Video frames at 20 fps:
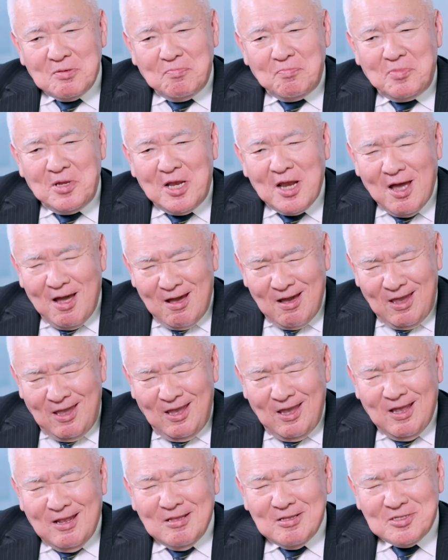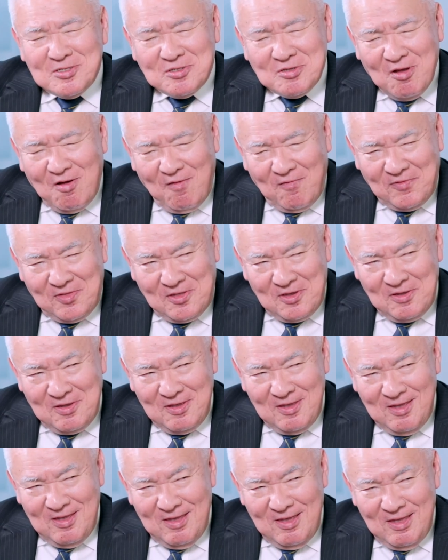benign and soft,
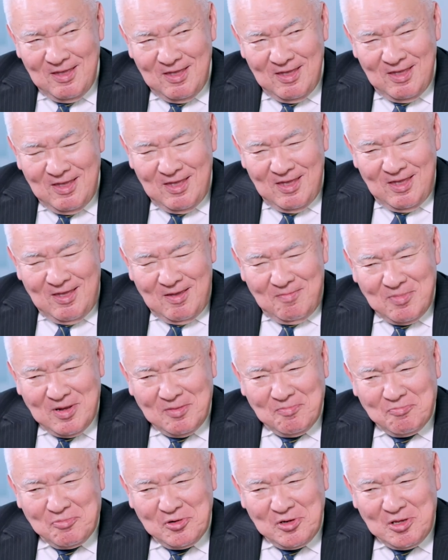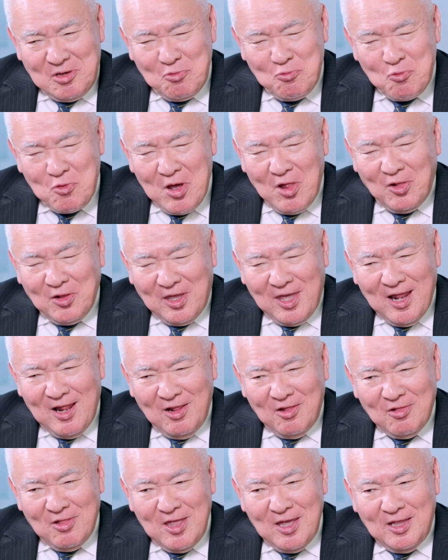but pretty well
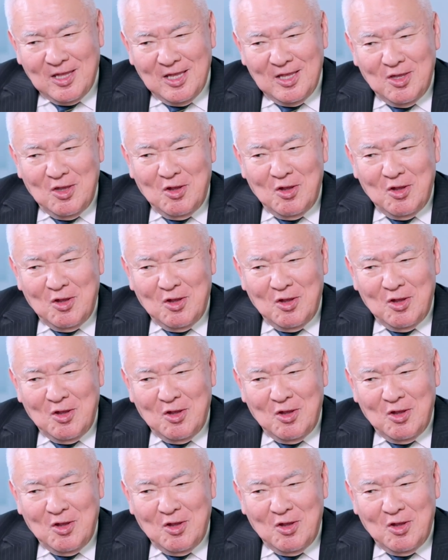calculated,